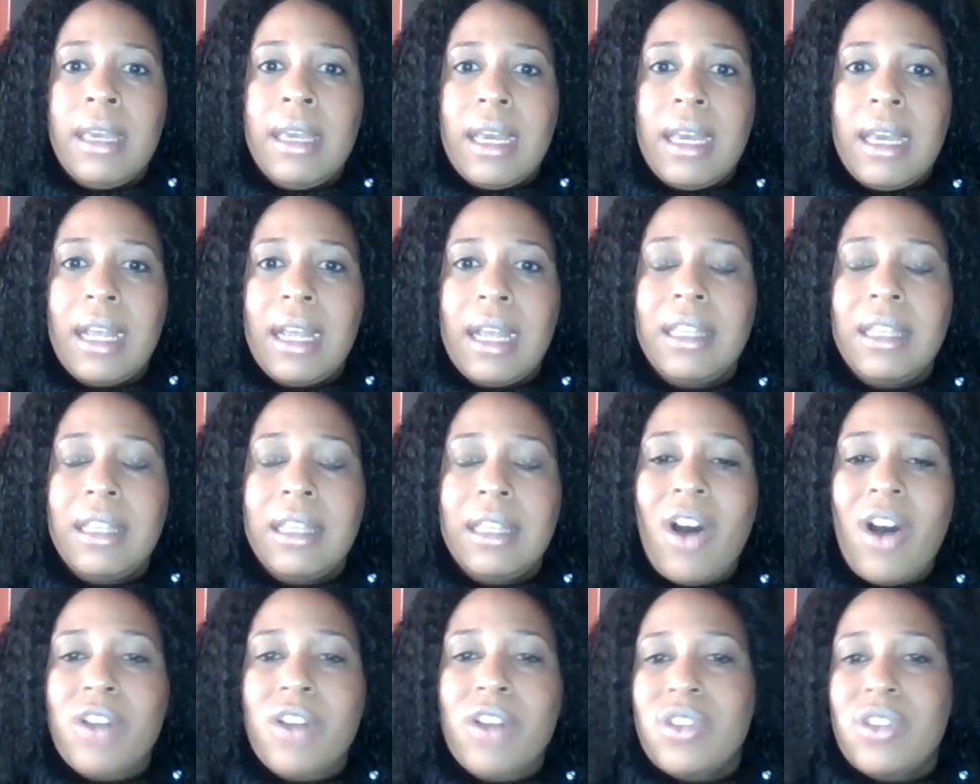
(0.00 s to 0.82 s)
And I think
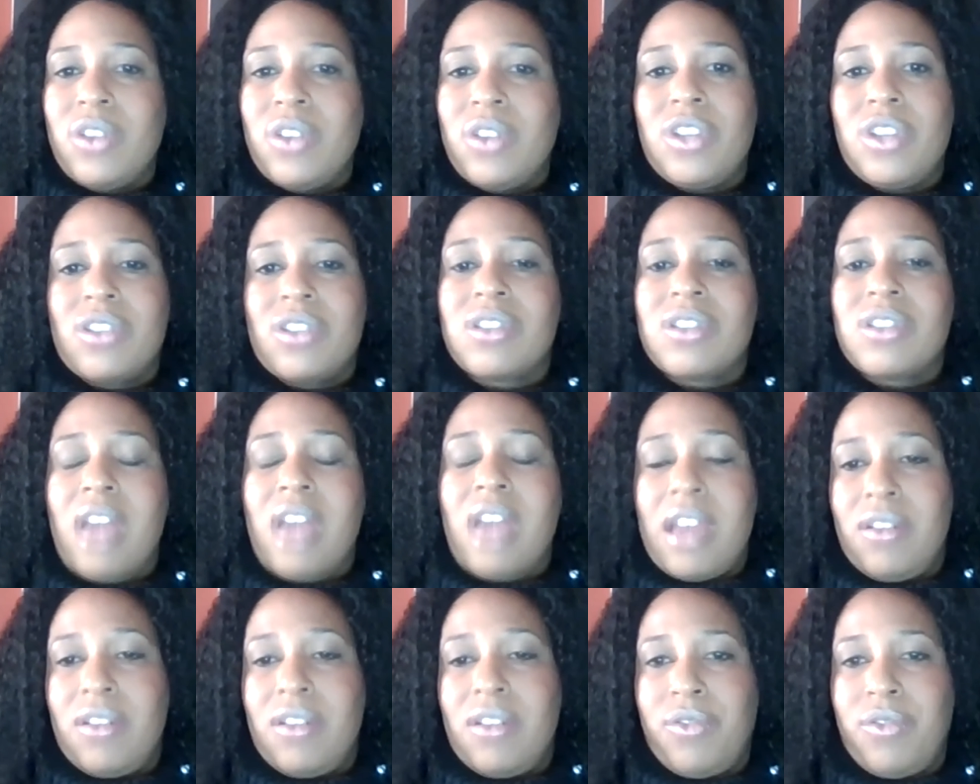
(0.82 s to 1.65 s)
also just
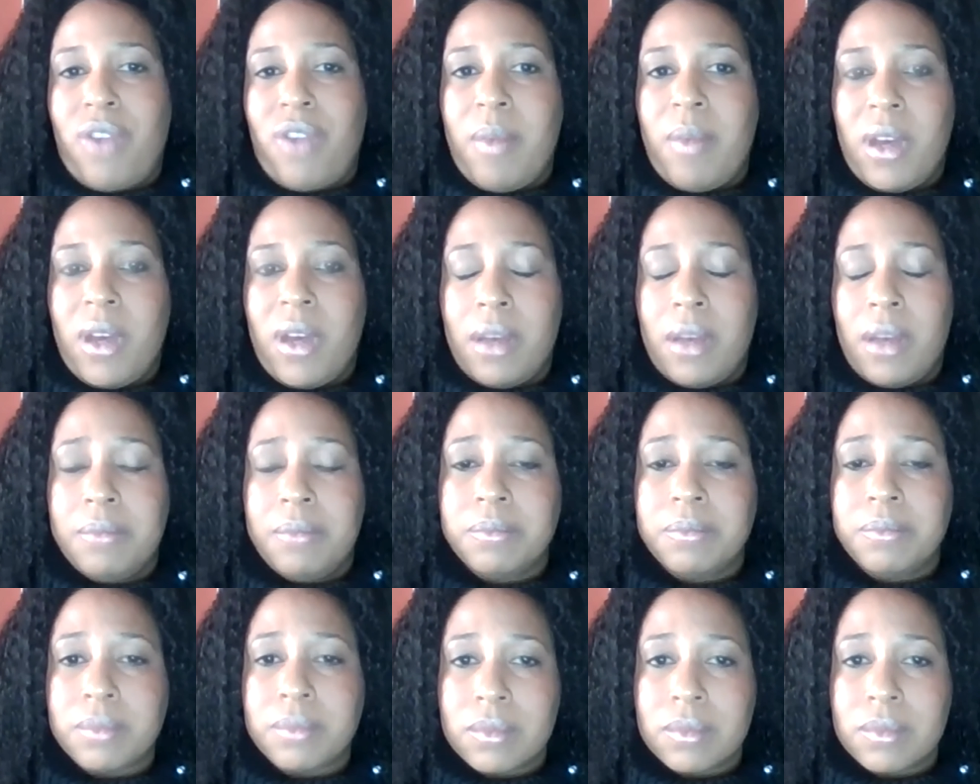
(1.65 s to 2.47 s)
kind of from an
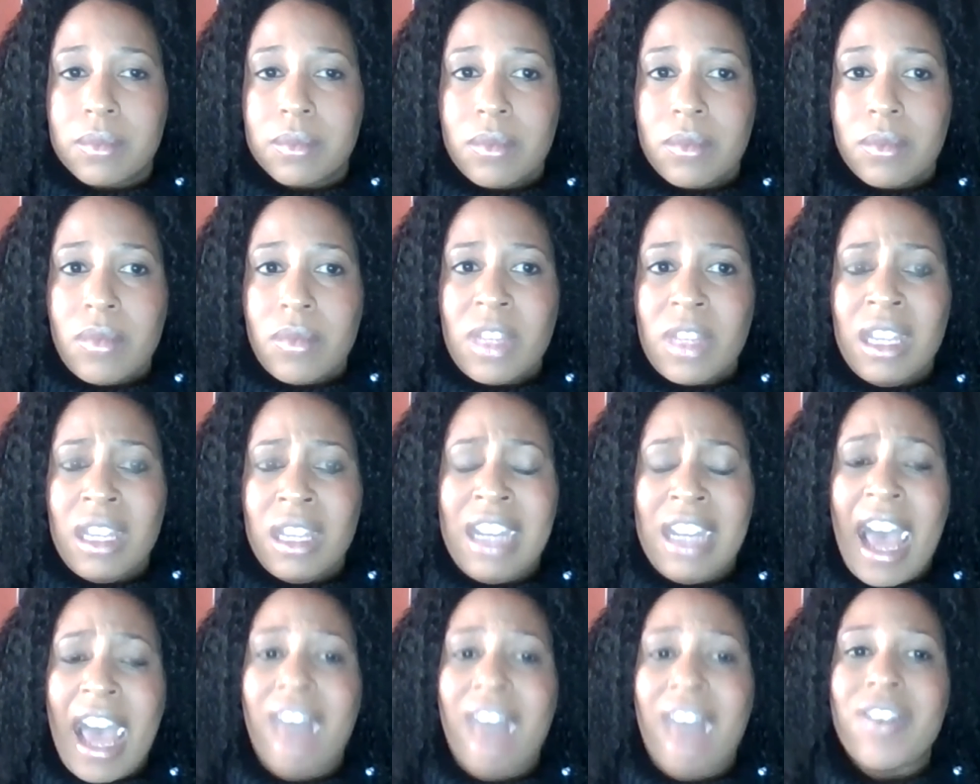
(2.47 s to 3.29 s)

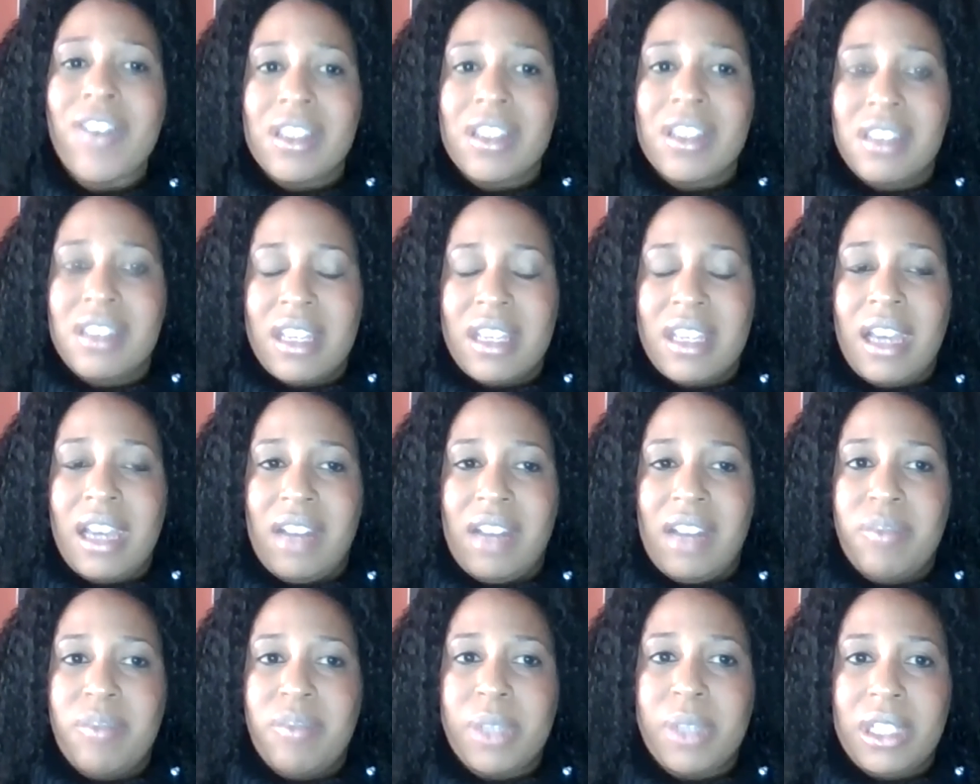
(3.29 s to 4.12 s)
advocacy kind
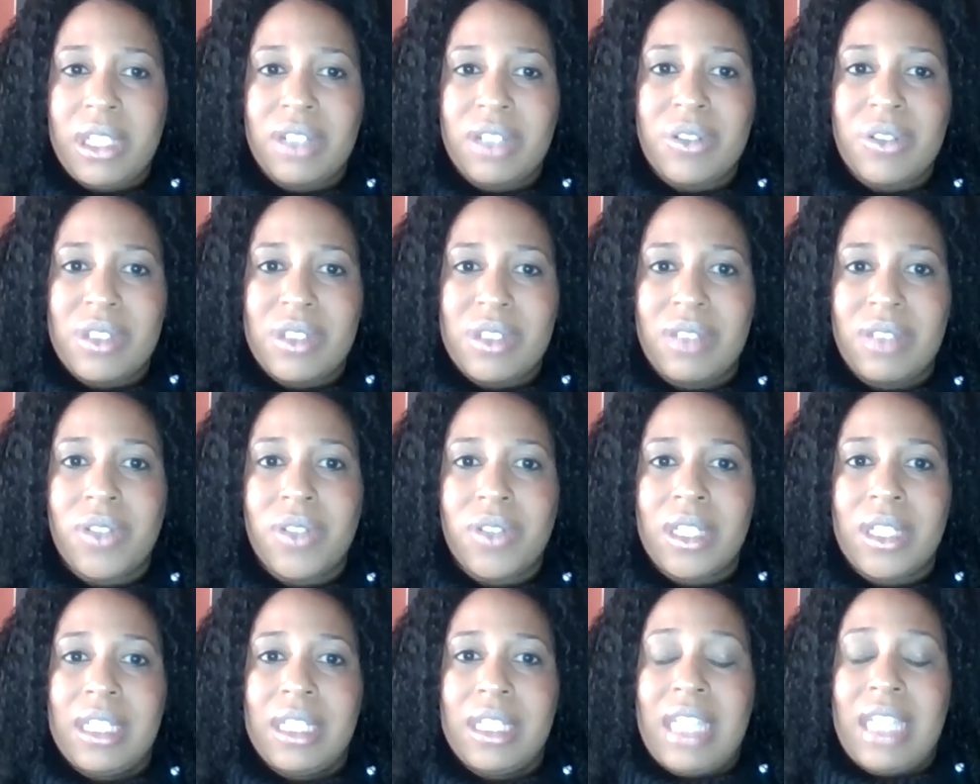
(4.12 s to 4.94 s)
of political
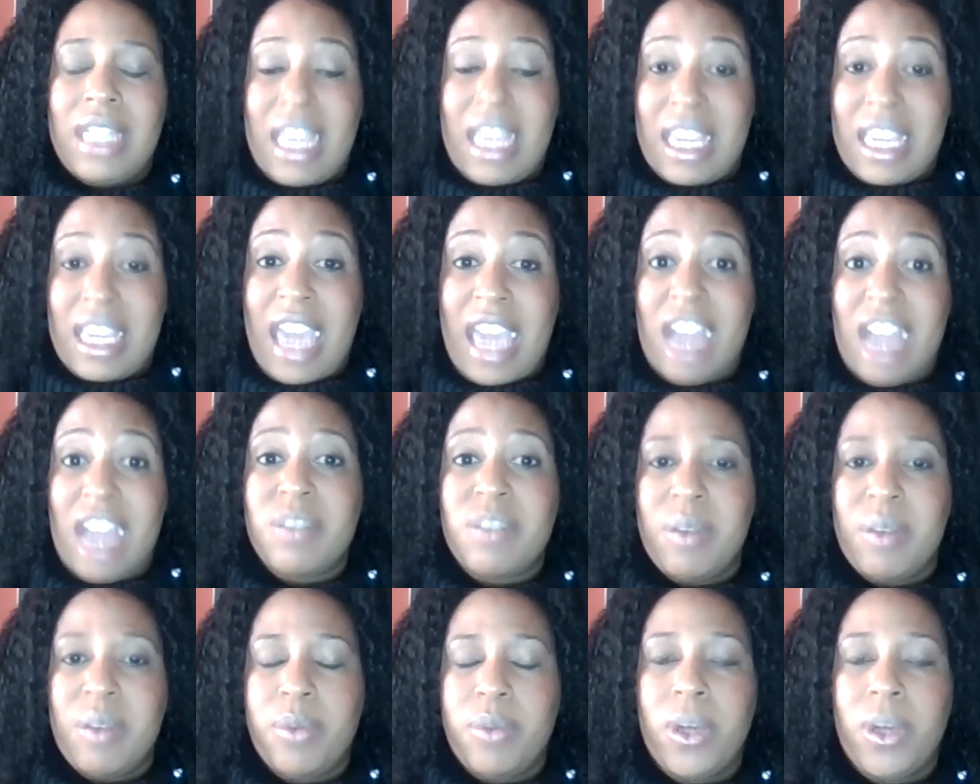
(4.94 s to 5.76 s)
civic
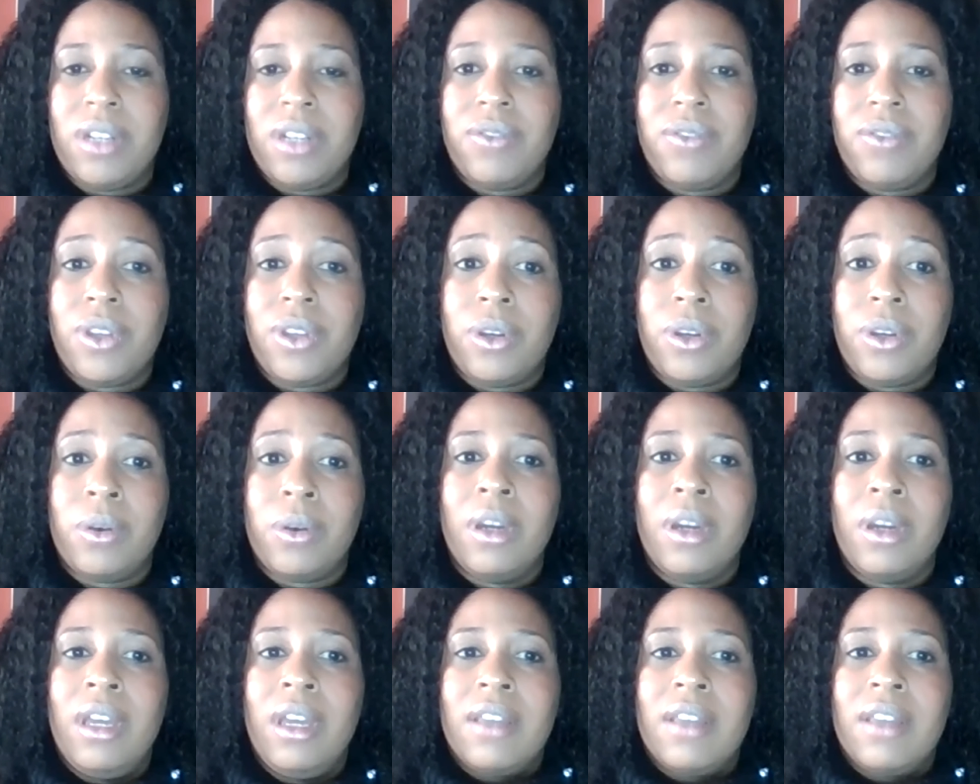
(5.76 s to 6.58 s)
engagement point of view,
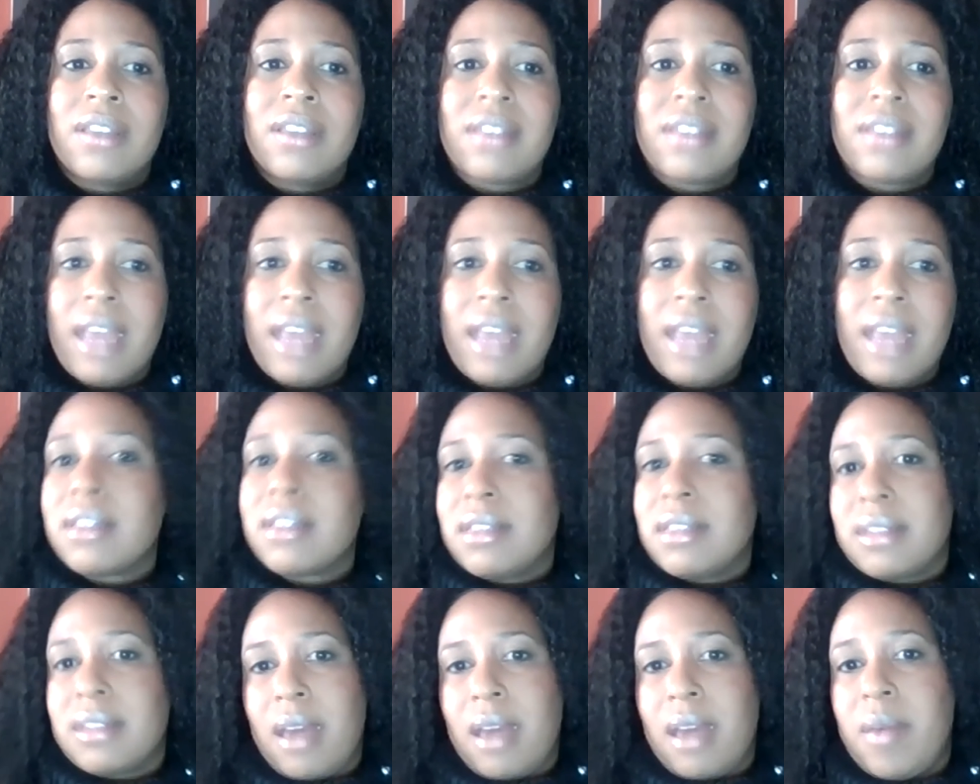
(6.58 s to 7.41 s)
the census
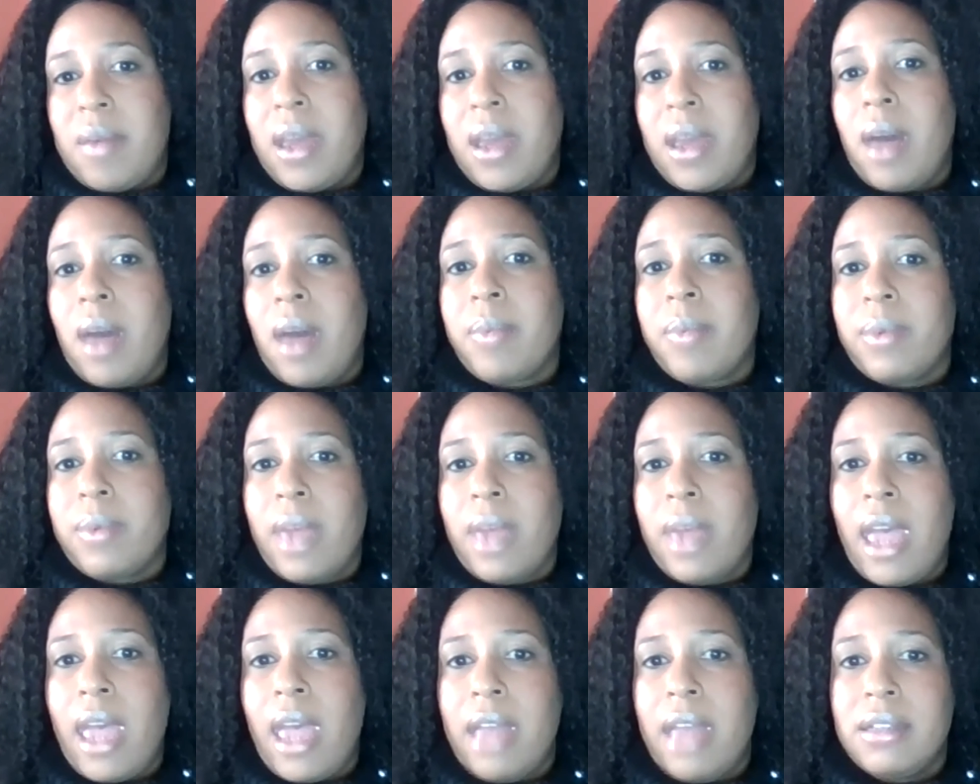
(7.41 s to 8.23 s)
is coming up
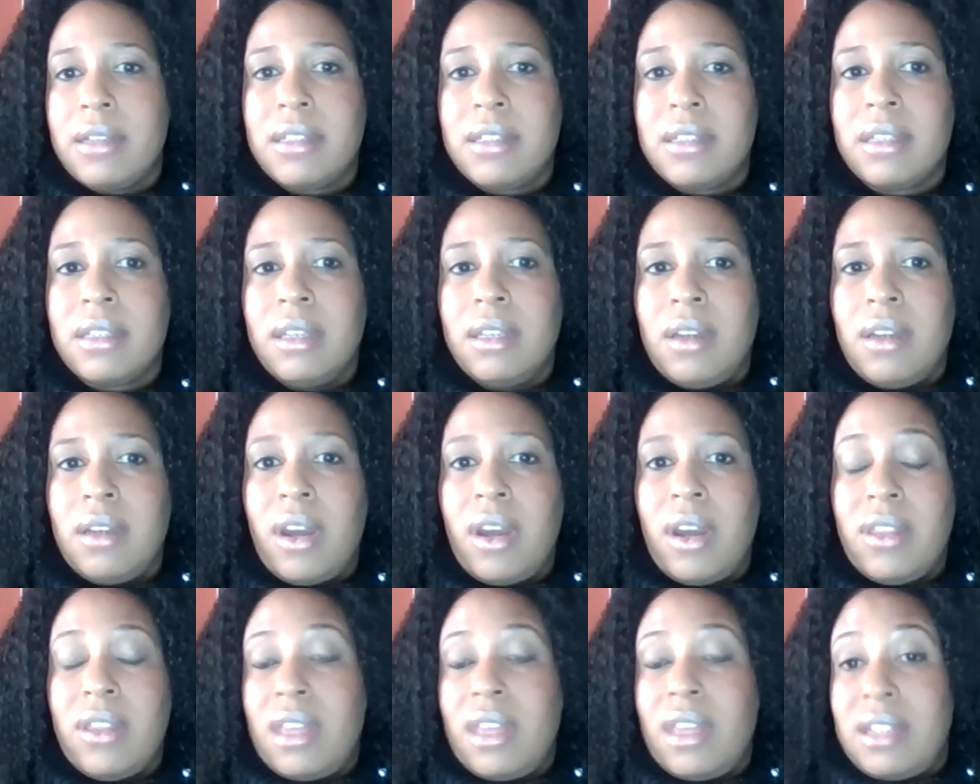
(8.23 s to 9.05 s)
and
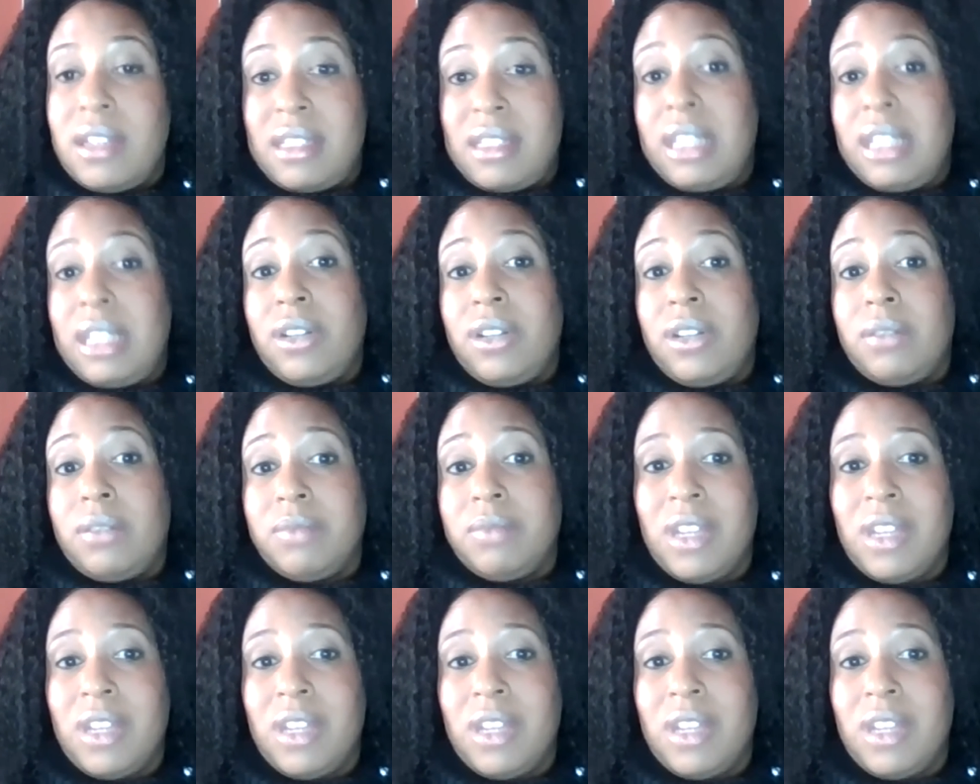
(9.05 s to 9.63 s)
it's here.